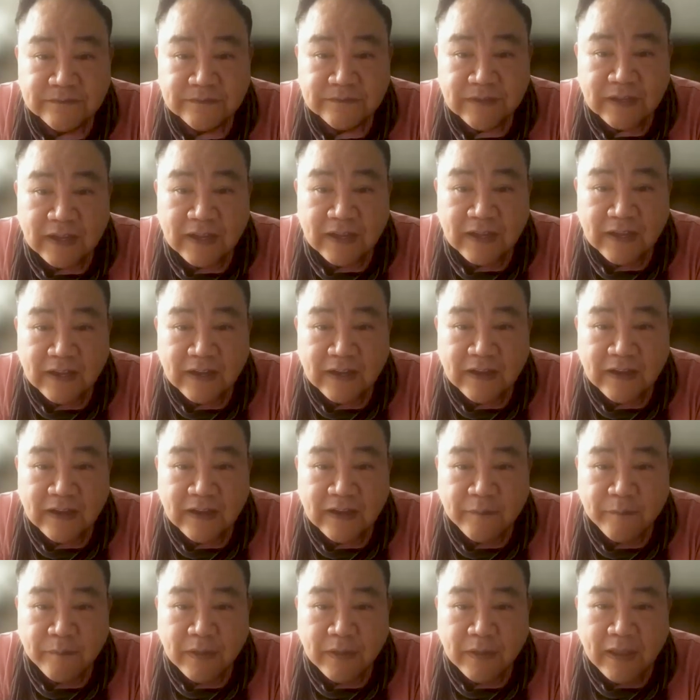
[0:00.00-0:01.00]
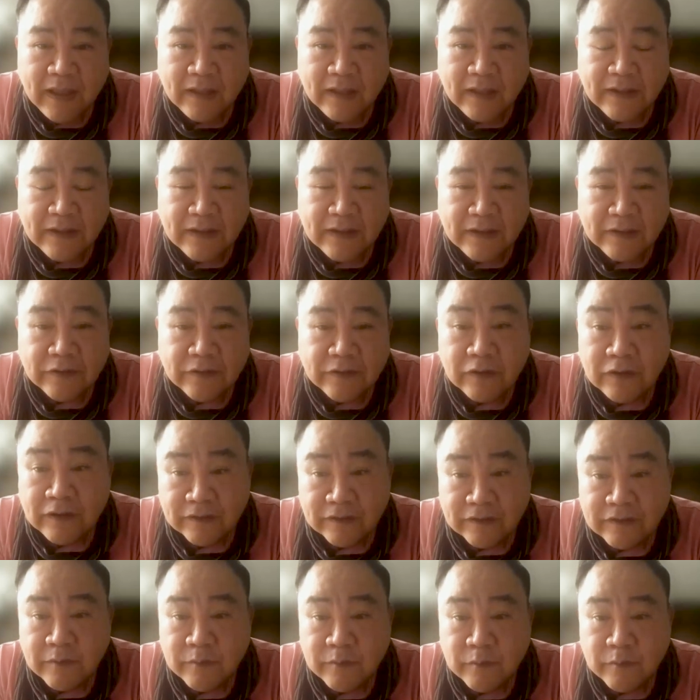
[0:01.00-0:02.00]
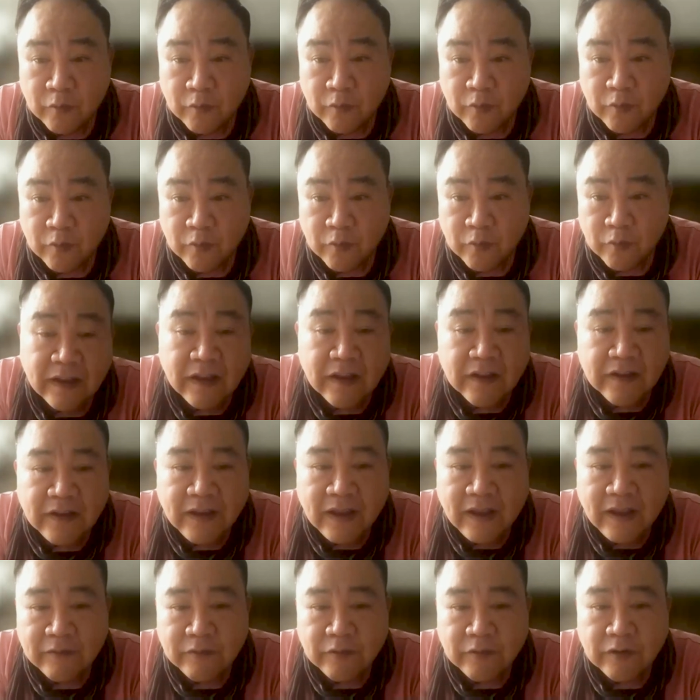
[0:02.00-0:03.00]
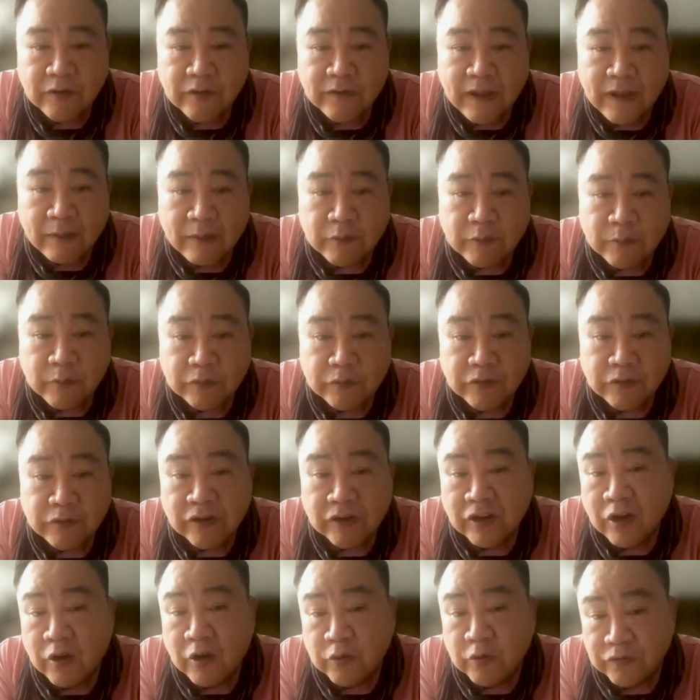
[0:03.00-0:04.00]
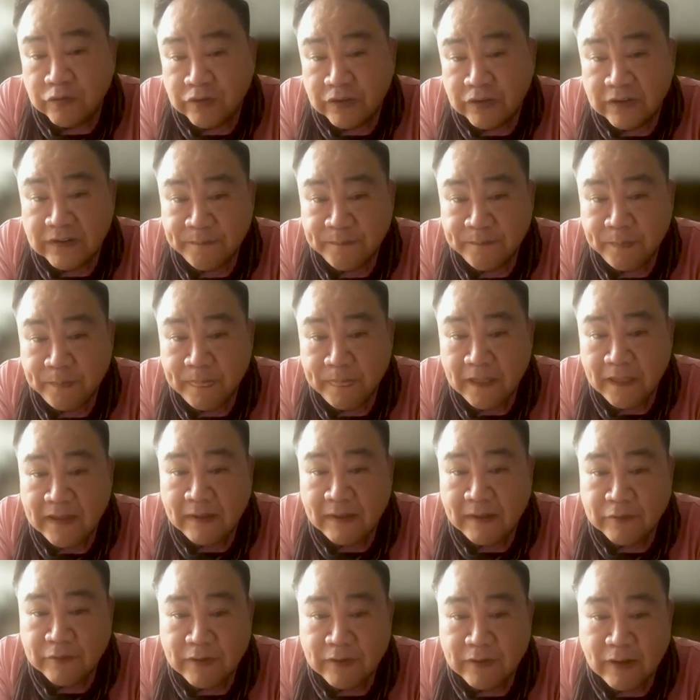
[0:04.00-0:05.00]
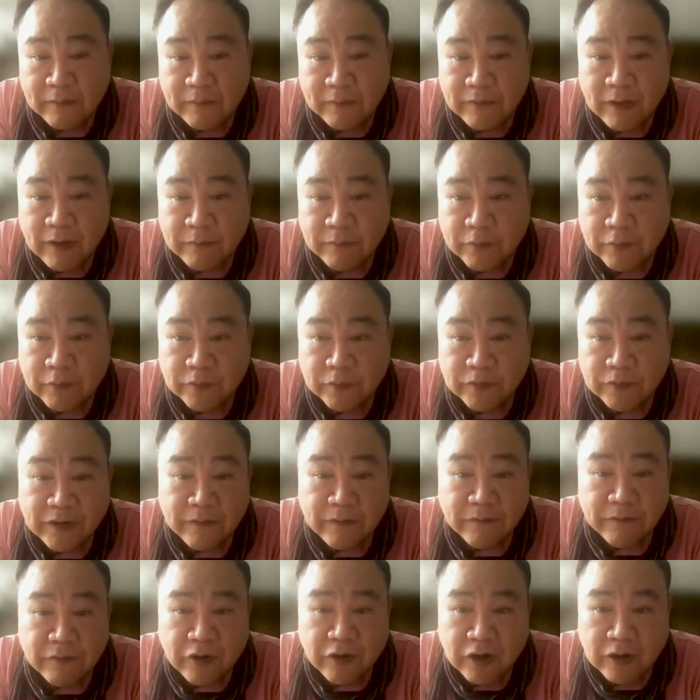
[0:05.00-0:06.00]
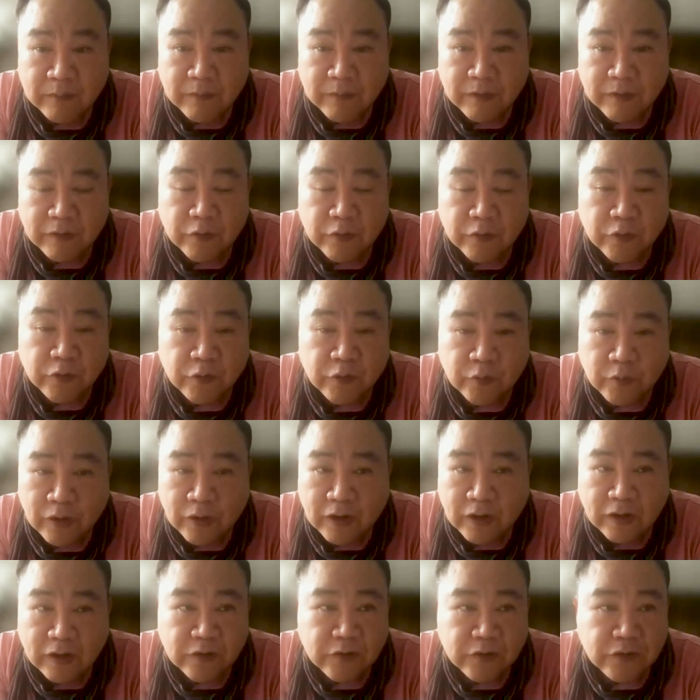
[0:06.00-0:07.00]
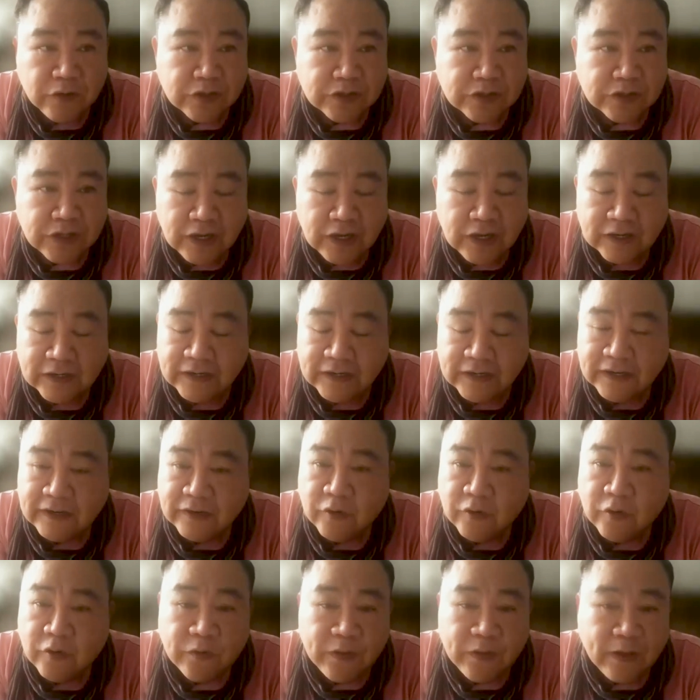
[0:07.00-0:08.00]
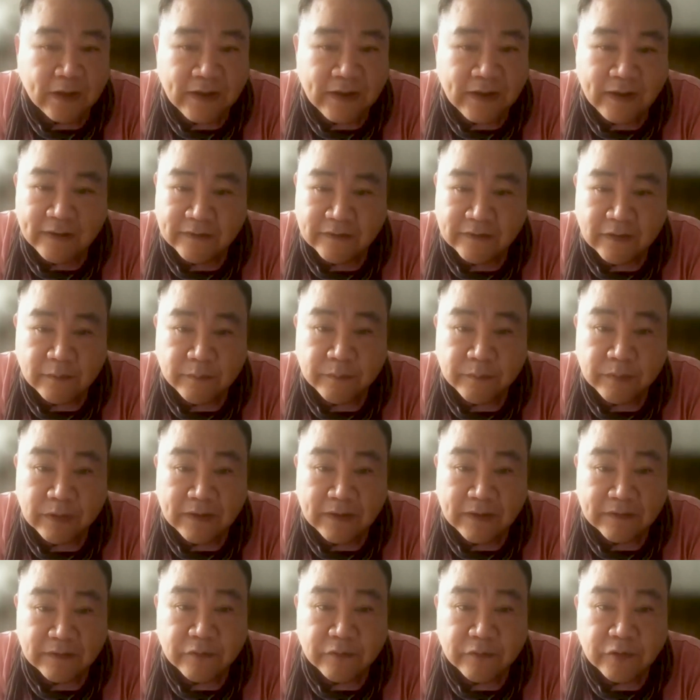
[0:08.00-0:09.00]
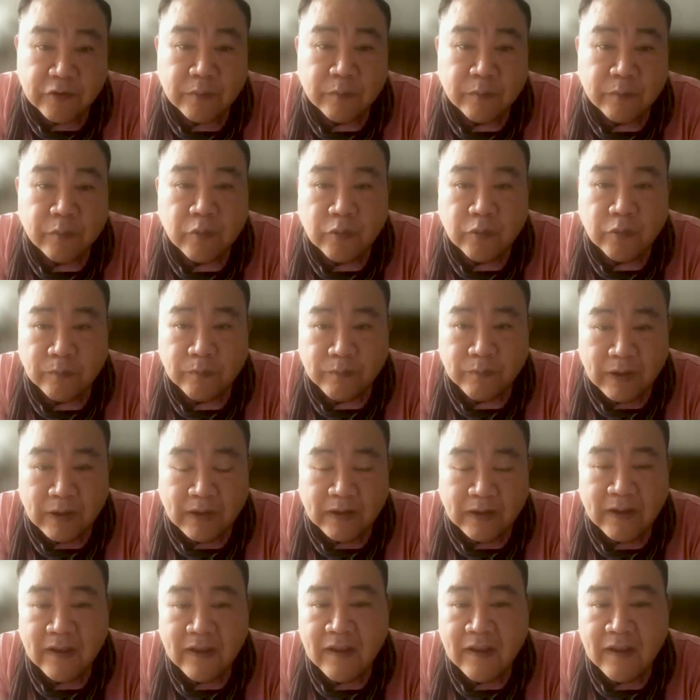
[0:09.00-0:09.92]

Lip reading: And they need to listen more. you have to be adaptable to the culture. Mm. You have to be adaptable to the environment, who you are, who you're targeting, all that kind of stuff plays a very important part.